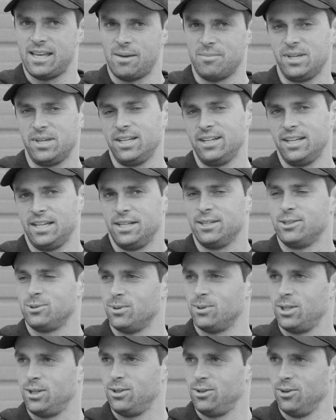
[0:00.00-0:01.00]
I mean, it is
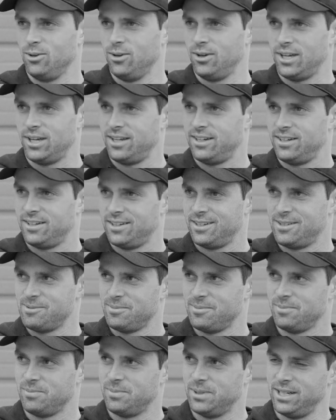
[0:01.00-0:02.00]
when you do it,
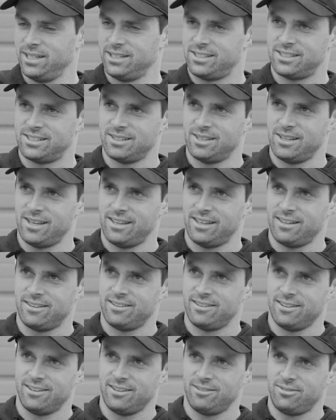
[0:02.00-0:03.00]
but it's, I
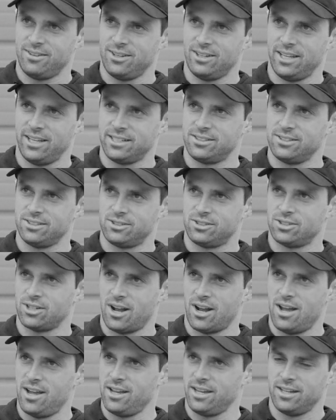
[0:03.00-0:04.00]
feel like just
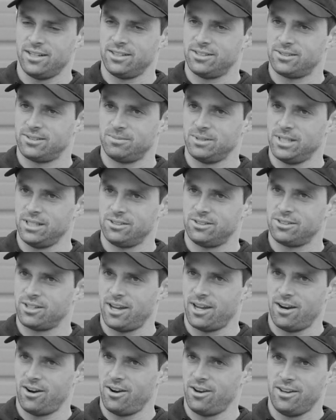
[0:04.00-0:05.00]
trying it is, is
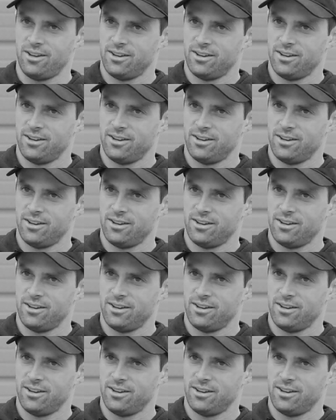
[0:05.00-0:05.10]
scary.